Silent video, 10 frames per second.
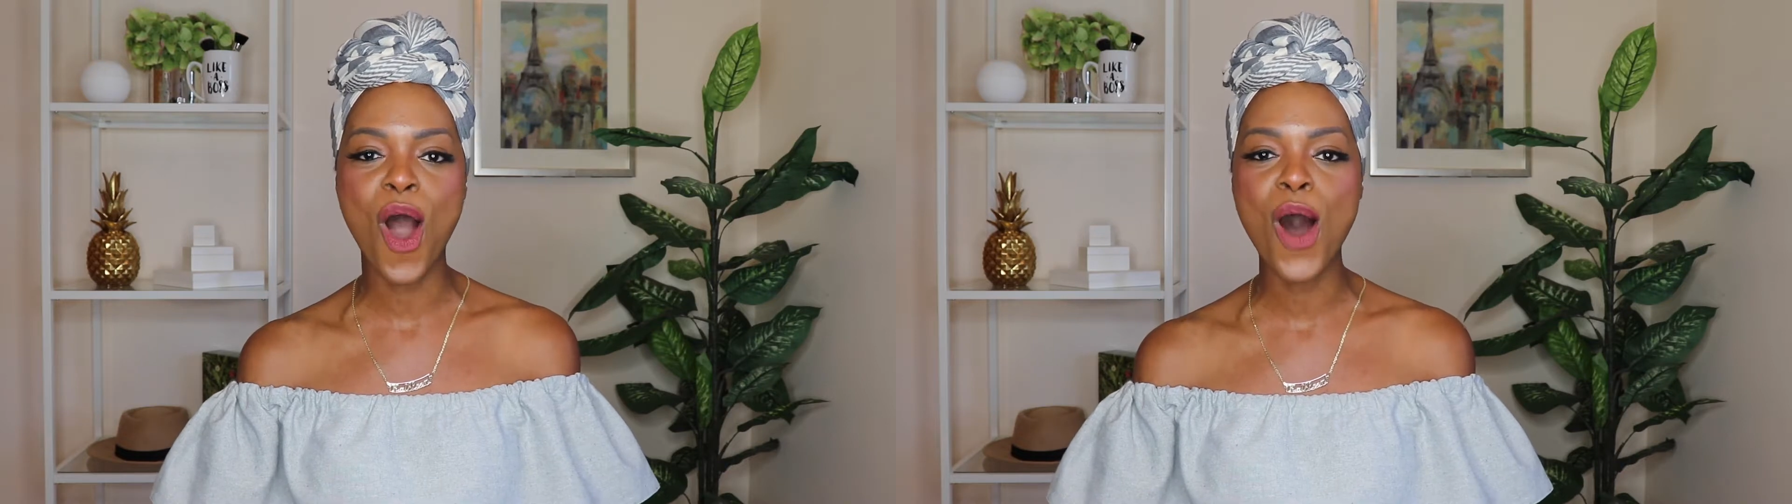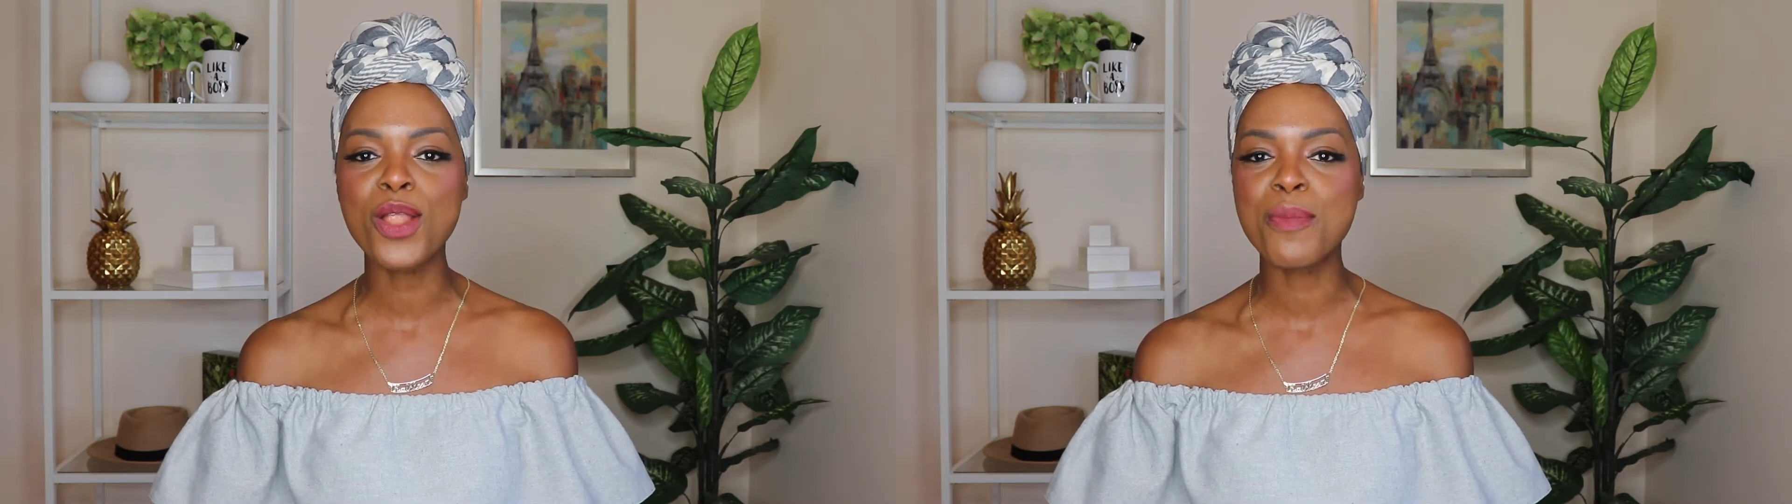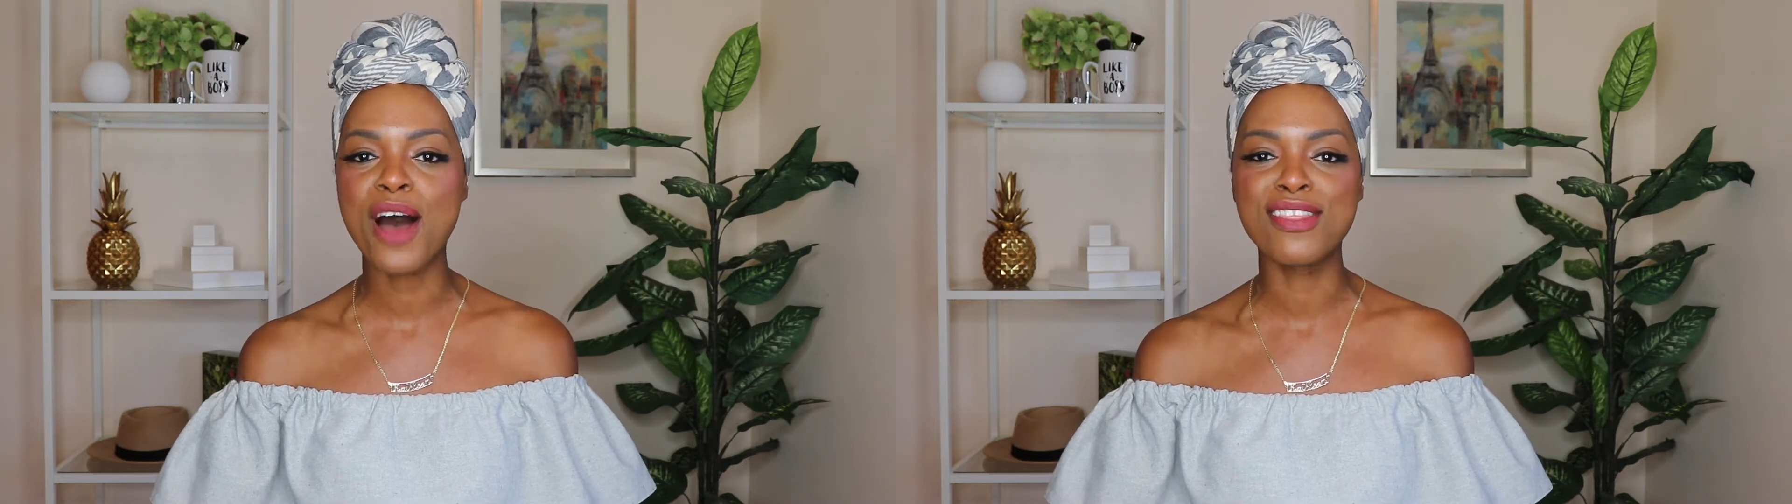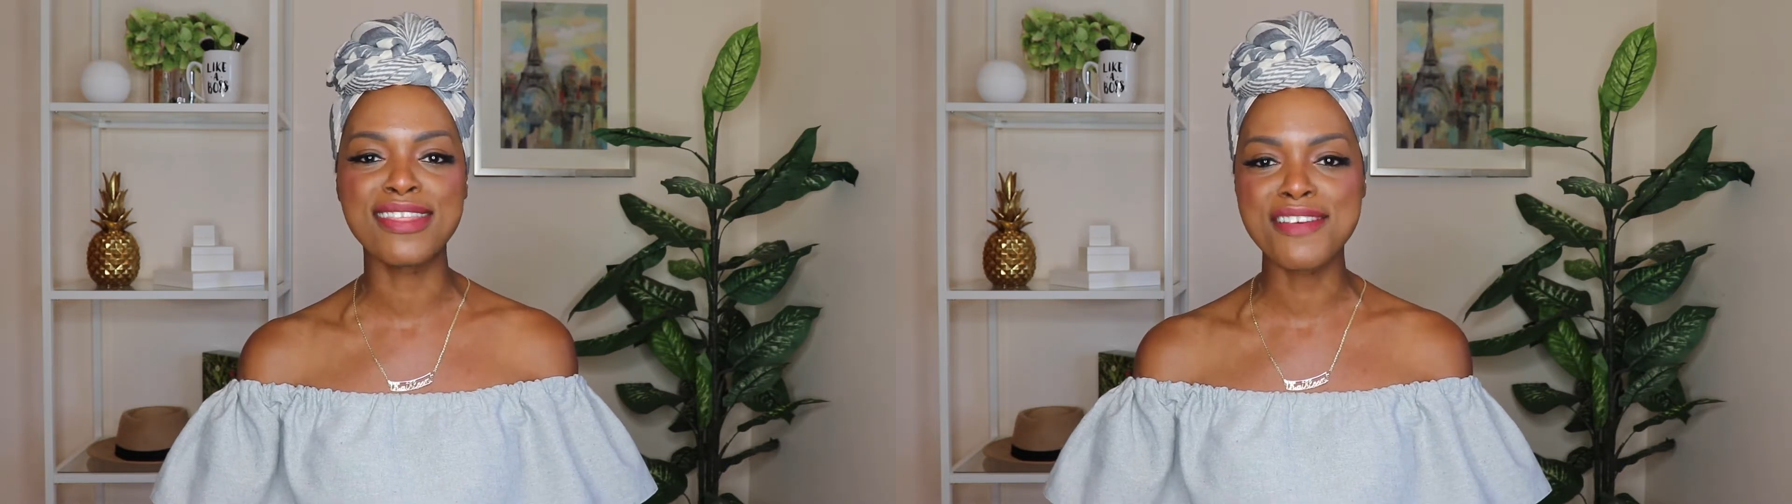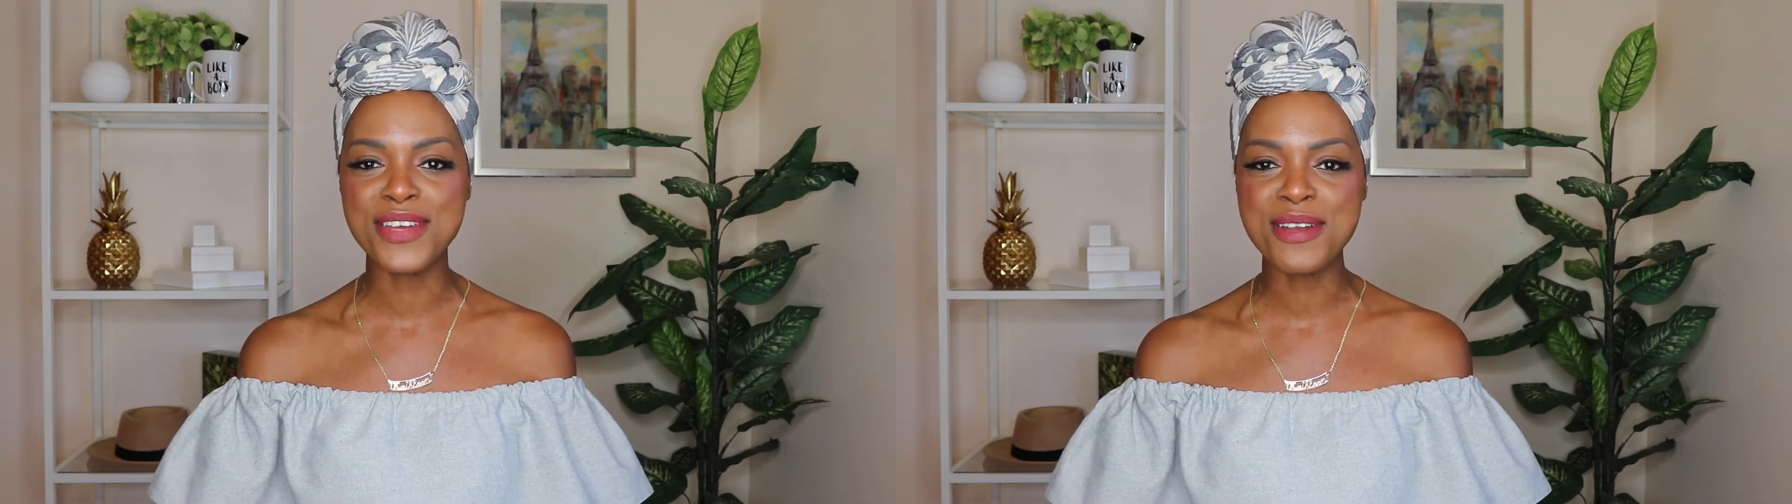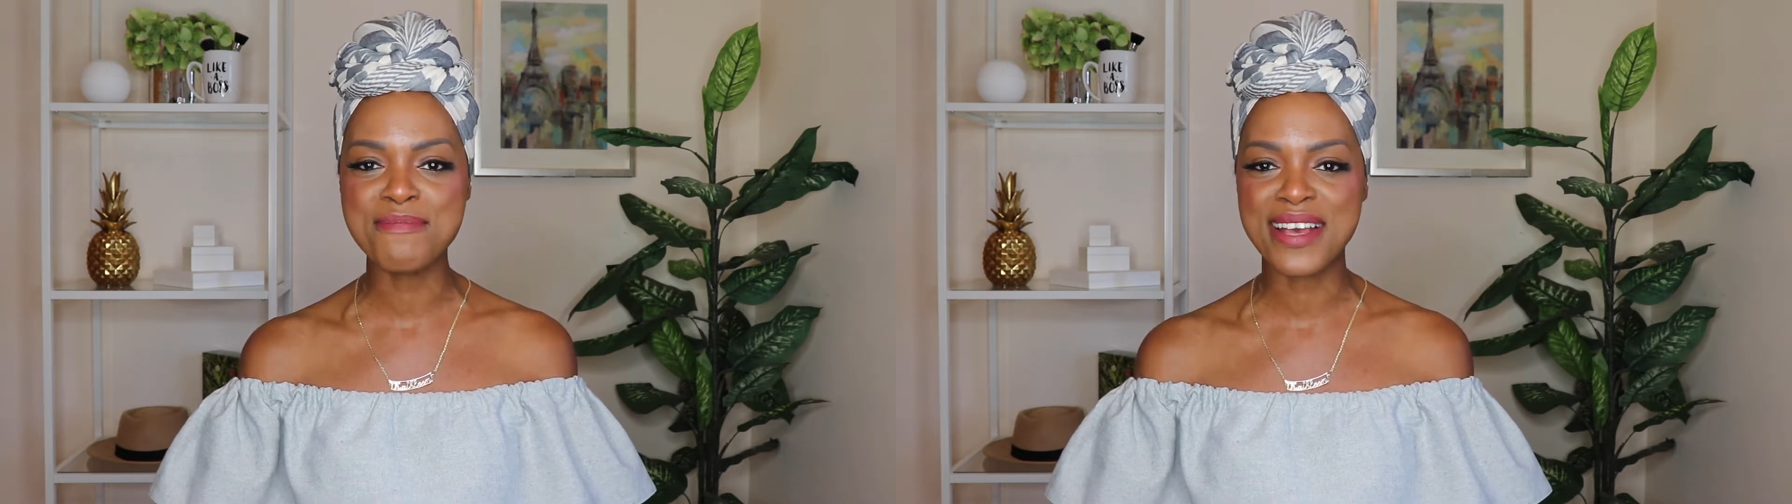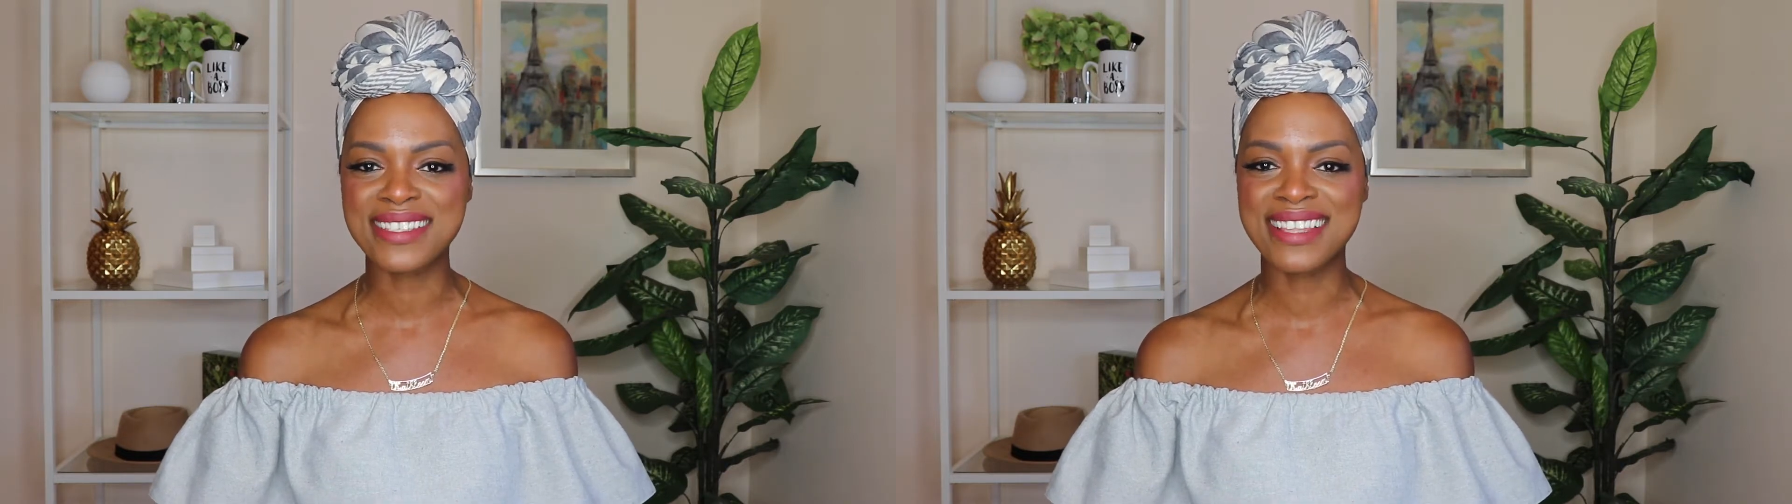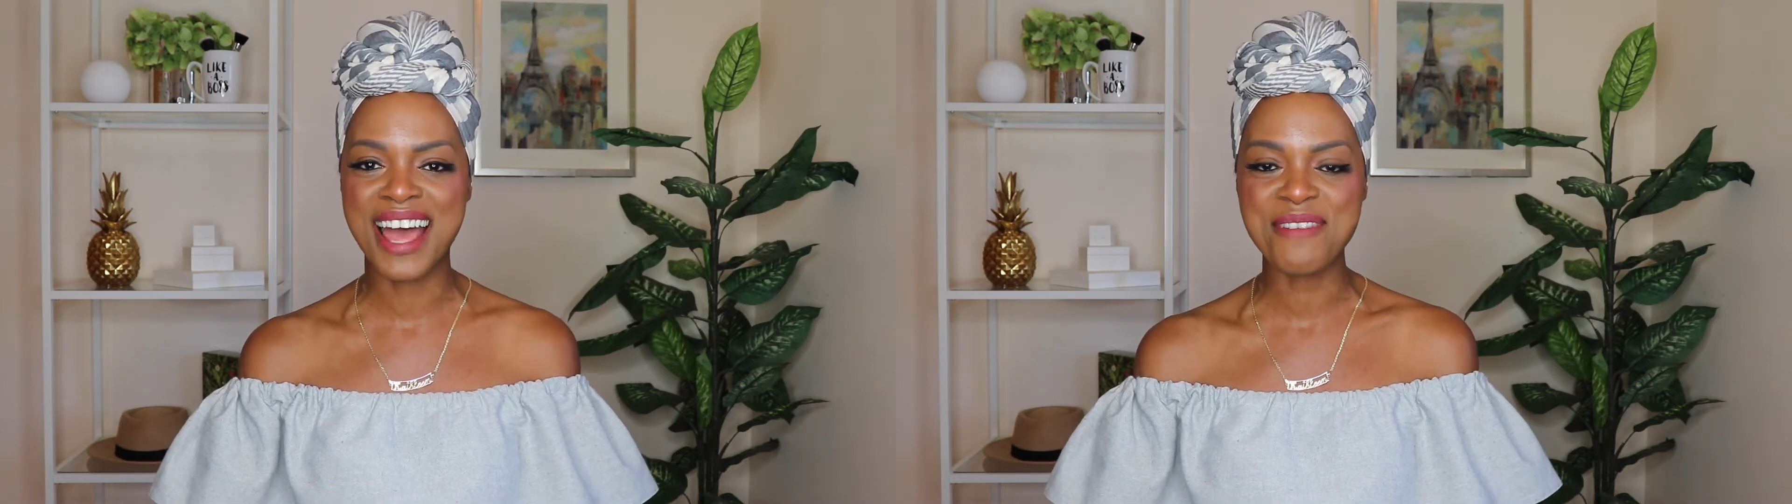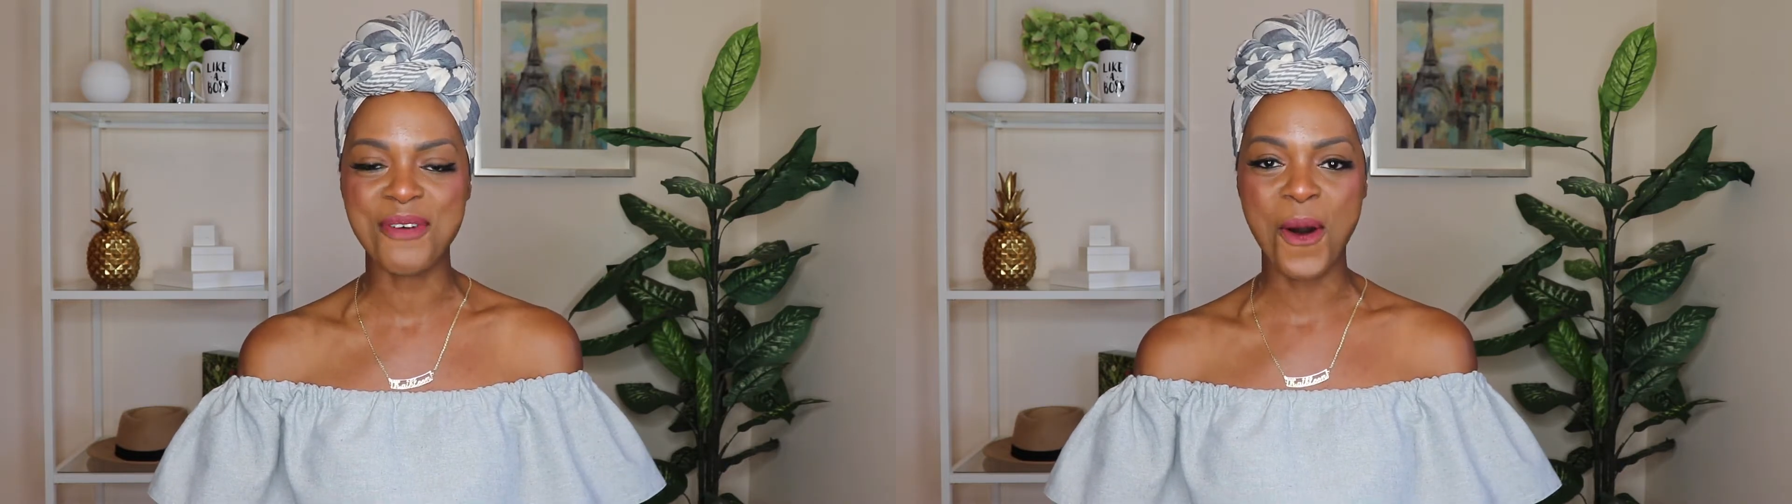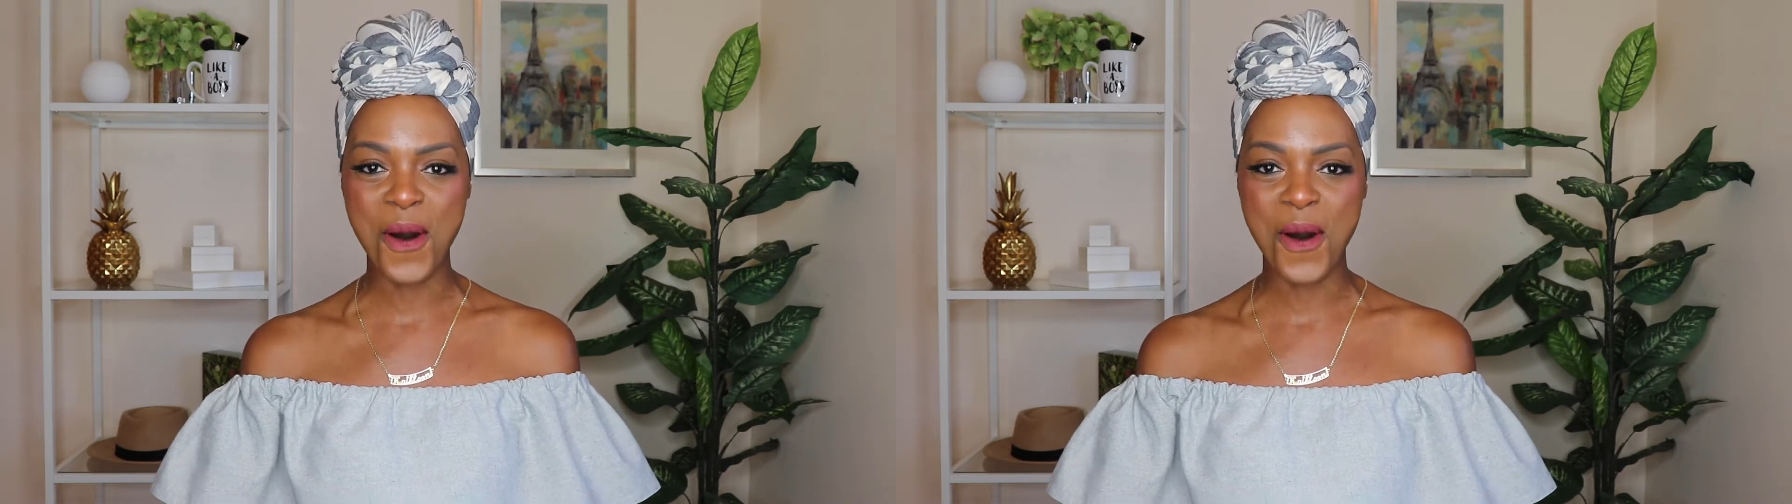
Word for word: all about living your best life,